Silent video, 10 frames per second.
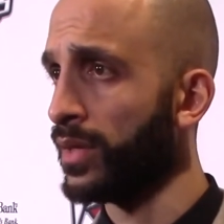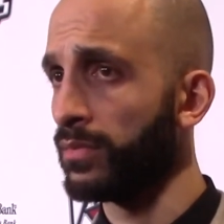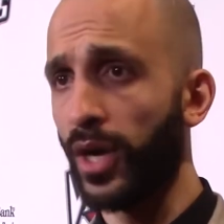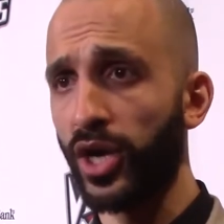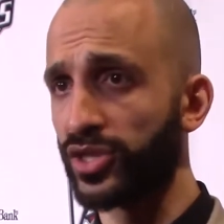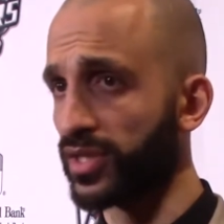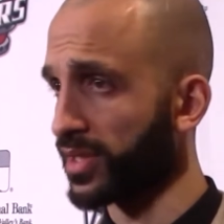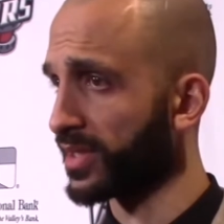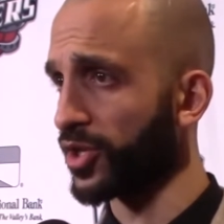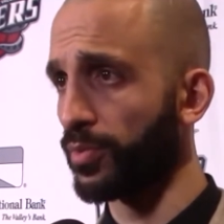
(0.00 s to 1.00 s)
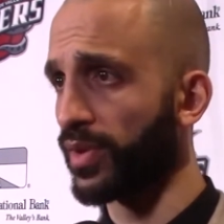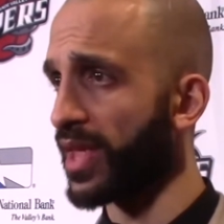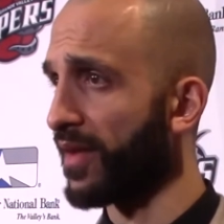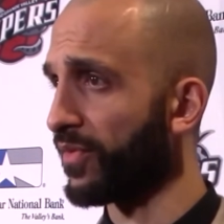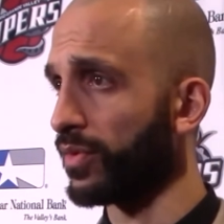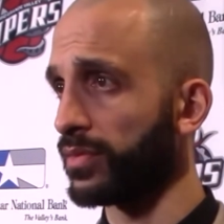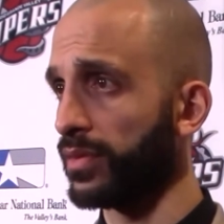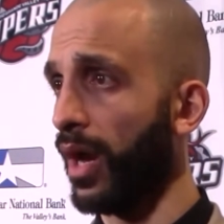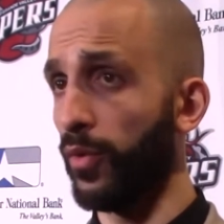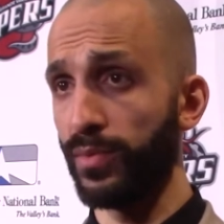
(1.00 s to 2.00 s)
I'll just continue to bring the effort.
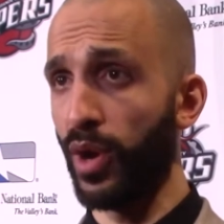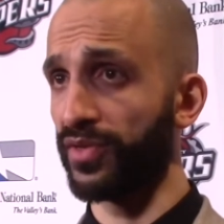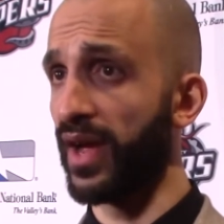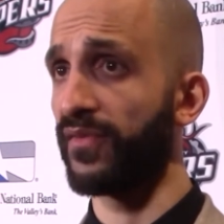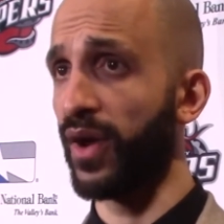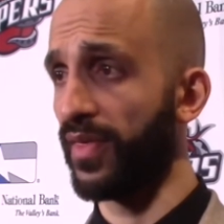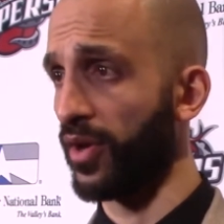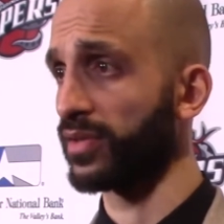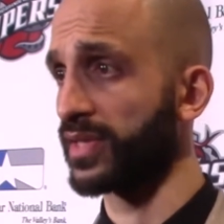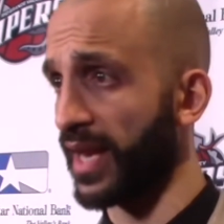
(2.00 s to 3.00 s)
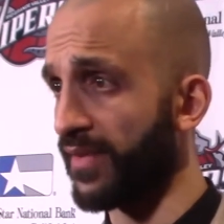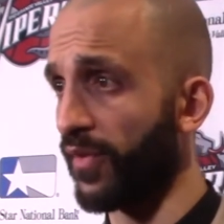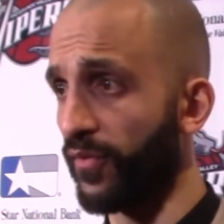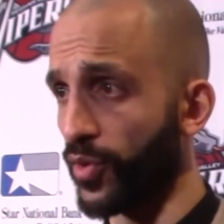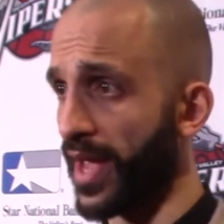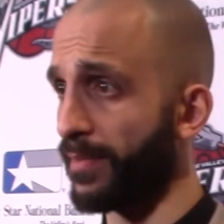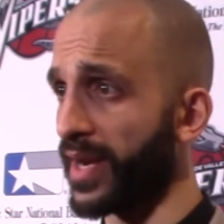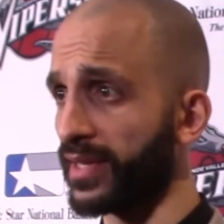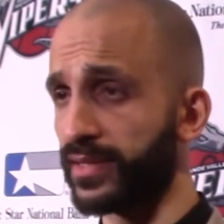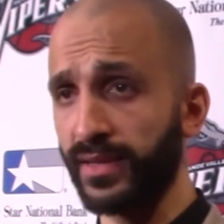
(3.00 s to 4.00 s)
We brought the effort, I thought, today for 48 minutes.